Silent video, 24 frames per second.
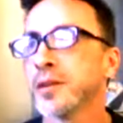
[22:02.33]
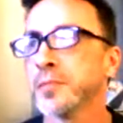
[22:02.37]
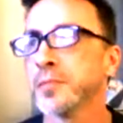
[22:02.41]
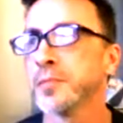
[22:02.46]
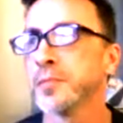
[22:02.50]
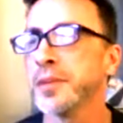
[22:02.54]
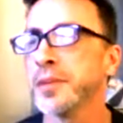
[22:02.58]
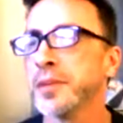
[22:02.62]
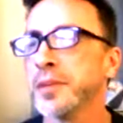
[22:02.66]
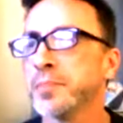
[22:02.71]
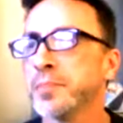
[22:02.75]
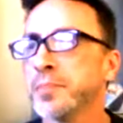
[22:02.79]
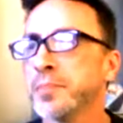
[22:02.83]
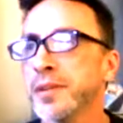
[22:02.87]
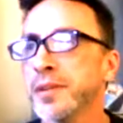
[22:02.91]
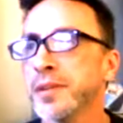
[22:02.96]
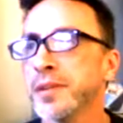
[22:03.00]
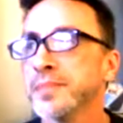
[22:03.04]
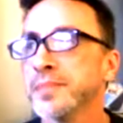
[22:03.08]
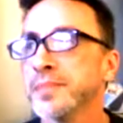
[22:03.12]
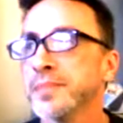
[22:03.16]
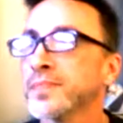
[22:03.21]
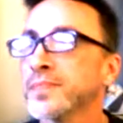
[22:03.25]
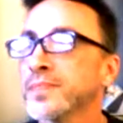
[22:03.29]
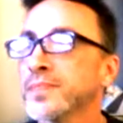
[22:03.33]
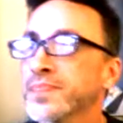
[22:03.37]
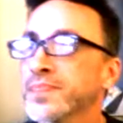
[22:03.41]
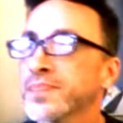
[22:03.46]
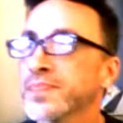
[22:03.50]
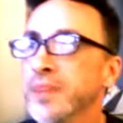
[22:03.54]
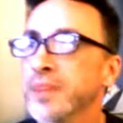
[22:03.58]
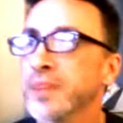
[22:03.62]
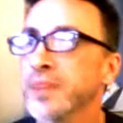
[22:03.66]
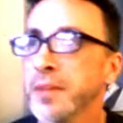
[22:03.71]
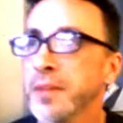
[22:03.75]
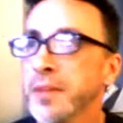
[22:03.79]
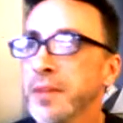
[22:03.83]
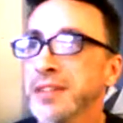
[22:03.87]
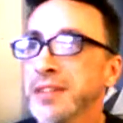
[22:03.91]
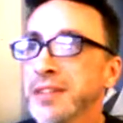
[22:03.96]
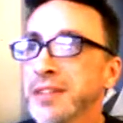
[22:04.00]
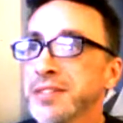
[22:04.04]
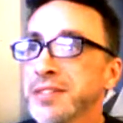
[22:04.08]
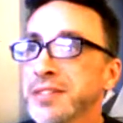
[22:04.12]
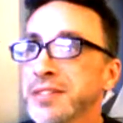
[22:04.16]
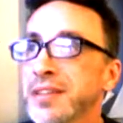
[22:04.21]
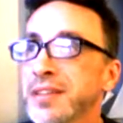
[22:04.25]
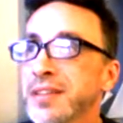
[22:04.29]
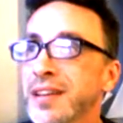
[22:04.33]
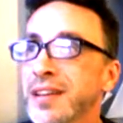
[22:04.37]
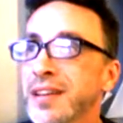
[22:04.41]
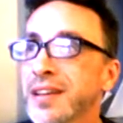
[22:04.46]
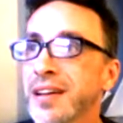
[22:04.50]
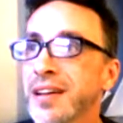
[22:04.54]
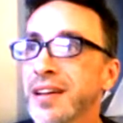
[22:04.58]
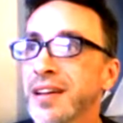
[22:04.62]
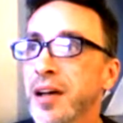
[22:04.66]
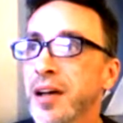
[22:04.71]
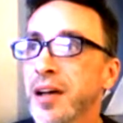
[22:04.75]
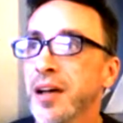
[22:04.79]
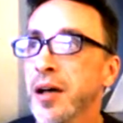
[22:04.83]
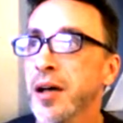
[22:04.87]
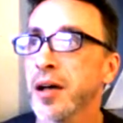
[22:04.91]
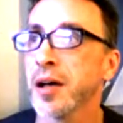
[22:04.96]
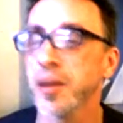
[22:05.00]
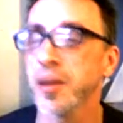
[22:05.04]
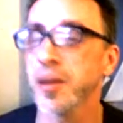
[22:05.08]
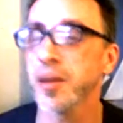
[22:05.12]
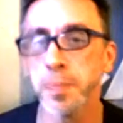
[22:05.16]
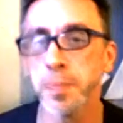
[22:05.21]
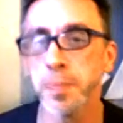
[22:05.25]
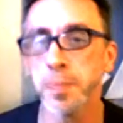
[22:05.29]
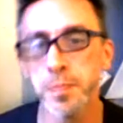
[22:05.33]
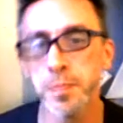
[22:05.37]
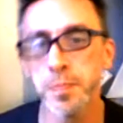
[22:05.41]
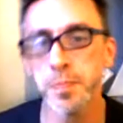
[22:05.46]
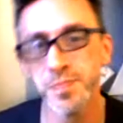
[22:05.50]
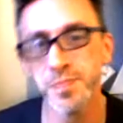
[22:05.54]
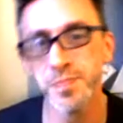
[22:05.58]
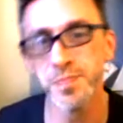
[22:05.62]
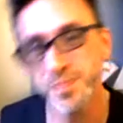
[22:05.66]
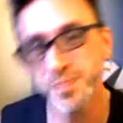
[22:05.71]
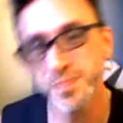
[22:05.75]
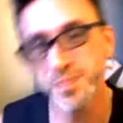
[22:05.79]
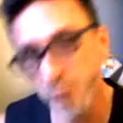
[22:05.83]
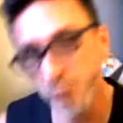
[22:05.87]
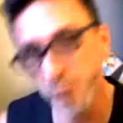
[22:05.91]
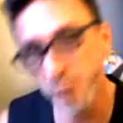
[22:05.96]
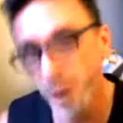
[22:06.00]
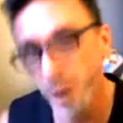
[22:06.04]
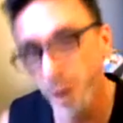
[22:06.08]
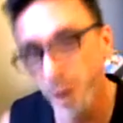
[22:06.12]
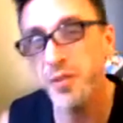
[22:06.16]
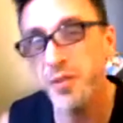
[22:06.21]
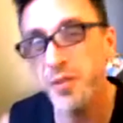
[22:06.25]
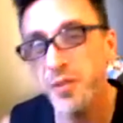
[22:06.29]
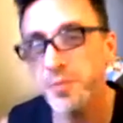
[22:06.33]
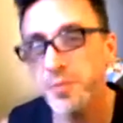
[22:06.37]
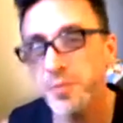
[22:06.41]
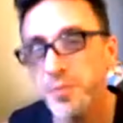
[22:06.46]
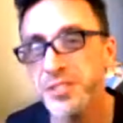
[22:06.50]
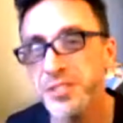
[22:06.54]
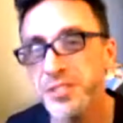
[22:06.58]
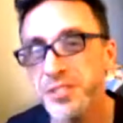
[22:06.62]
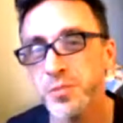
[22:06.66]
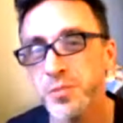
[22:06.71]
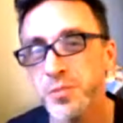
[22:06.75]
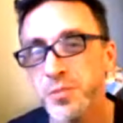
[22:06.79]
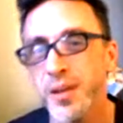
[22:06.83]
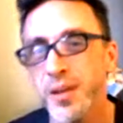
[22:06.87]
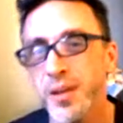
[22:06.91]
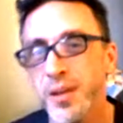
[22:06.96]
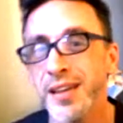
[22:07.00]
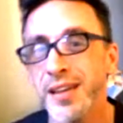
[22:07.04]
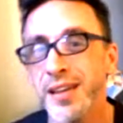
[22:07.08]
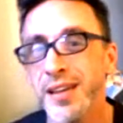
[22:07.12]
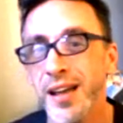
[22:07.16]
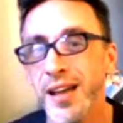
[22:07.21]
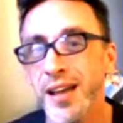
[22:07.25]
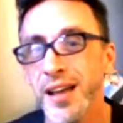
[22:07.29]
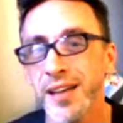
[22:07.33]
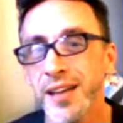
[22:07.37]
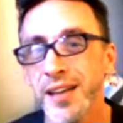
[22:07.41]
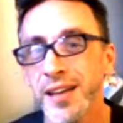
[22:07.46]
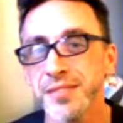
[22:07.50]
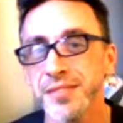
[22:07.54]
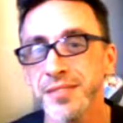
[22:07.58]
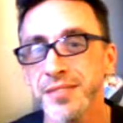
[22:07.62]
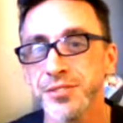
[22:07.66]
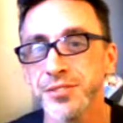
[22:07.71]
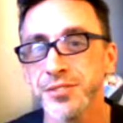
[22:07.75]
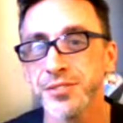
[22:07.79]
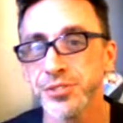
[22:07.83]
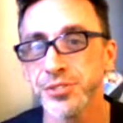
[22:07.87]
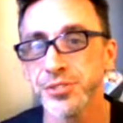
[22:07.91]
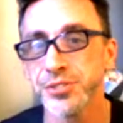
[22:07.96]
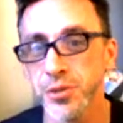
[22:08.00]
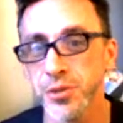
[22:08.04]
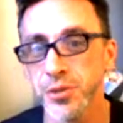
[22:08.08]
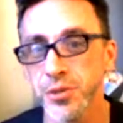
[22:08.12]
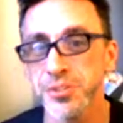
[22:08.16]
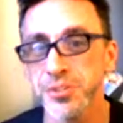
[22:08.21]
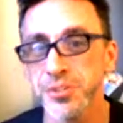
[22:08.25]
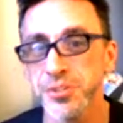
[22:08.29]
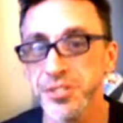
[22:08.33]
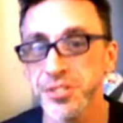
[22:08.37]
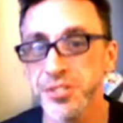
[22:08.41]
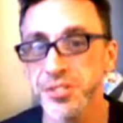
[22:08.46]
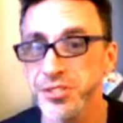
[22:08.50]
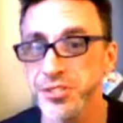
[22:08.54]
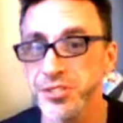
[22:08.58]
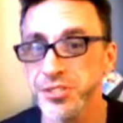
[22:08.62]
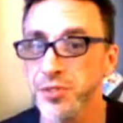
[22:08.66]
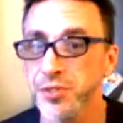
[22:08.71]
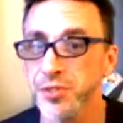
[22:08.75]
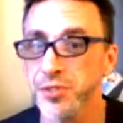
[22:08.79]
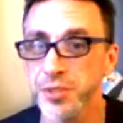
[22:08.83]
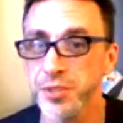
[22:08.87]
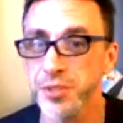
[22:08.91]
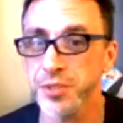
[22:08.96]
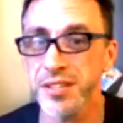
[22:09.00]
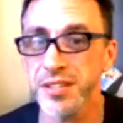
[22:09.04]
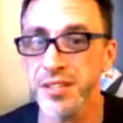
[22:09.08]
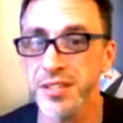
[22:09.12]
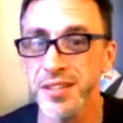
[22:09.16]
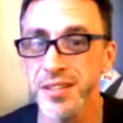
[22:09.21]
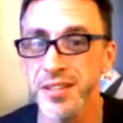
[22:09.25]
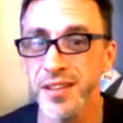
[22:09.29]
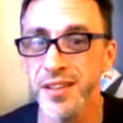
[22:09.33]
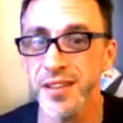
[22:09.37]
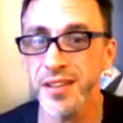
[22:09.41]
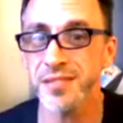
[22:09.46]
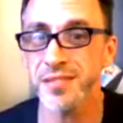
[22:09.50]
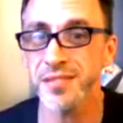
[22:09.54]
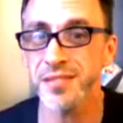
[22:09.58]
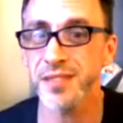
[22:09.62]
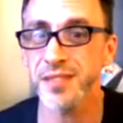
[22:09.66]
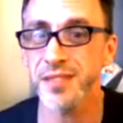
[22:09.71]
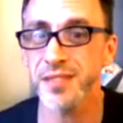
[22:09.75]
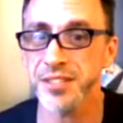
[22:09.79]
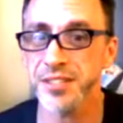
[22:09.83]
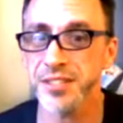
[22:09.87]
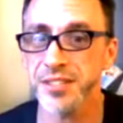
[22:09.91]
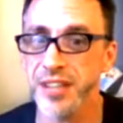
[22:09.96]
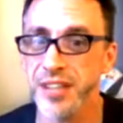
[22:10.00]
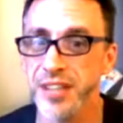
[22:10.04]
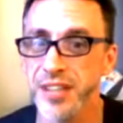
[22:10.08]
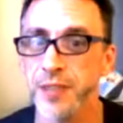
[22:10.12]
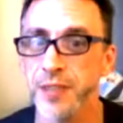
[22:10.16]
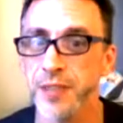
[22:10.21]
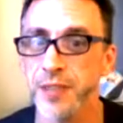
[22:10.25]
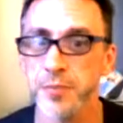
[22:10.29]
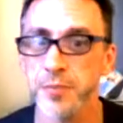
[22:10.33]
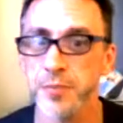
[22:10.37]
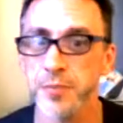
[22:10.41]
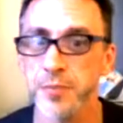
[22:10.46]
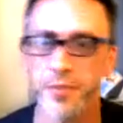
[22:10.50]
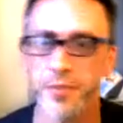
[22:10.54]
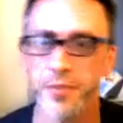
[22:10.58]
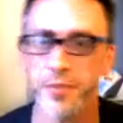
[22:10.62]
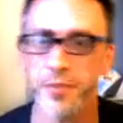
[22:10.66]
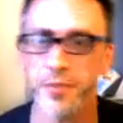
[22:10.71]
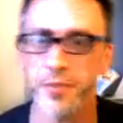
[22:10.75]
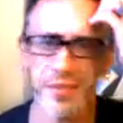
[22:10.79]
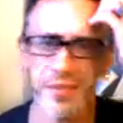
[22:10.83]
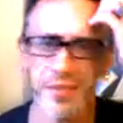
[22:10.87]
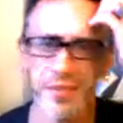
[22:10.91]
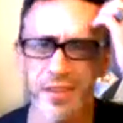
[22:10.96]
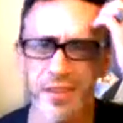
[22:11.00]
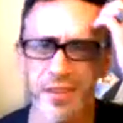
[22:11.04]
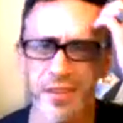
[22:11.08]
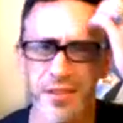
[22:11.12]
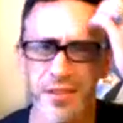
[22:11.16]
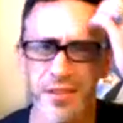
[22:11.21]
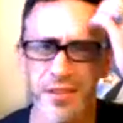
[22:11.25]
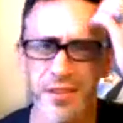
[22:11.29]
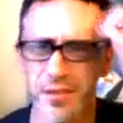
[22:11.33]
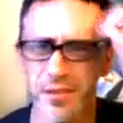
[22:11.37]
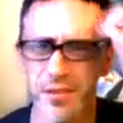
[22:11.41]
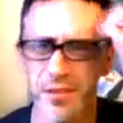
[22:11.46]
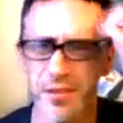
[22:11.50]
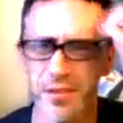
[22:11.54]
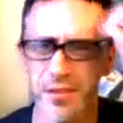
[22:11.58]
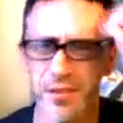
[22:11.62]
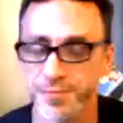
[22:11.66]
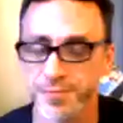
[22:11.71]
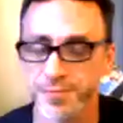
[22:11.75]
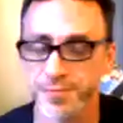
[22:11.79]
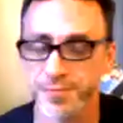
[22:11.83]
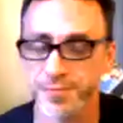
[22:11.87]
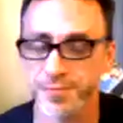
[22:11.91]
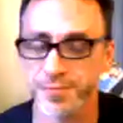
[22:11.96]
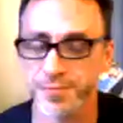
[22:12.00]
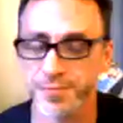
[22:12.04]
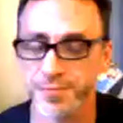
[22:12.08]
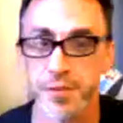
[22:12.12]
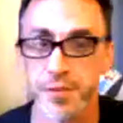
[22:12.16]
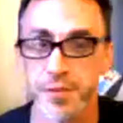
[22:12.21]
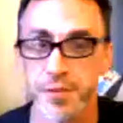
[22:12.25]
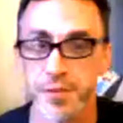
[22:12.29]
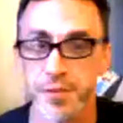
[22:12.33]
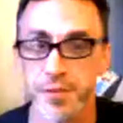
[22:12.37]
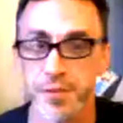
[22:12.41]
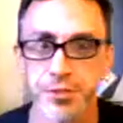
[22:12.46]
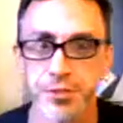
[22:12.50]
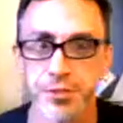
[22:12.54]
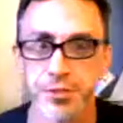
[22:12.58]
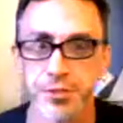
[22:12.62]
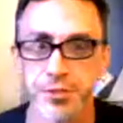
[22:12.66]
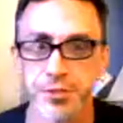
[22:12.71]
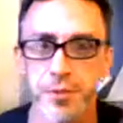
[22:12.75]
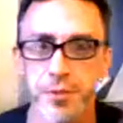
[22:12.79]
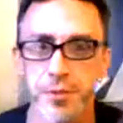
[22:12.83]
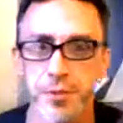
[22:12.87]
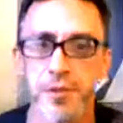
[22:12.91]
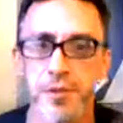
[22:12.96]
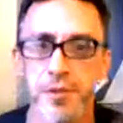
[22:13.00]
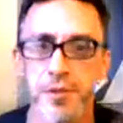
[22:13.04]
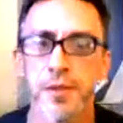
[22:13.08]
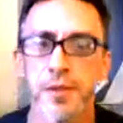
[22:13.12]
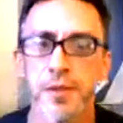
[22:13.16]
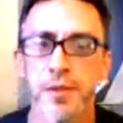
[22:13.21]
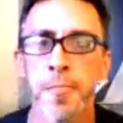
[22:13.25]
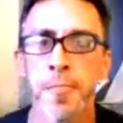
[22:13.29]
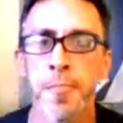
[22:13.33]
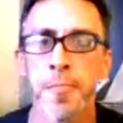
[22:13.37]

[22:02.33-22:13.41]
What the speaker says: But I'll be honest, a part of the reason why I chose to start drinking again, aside from the fact that, like, I was just fucked up and stupid,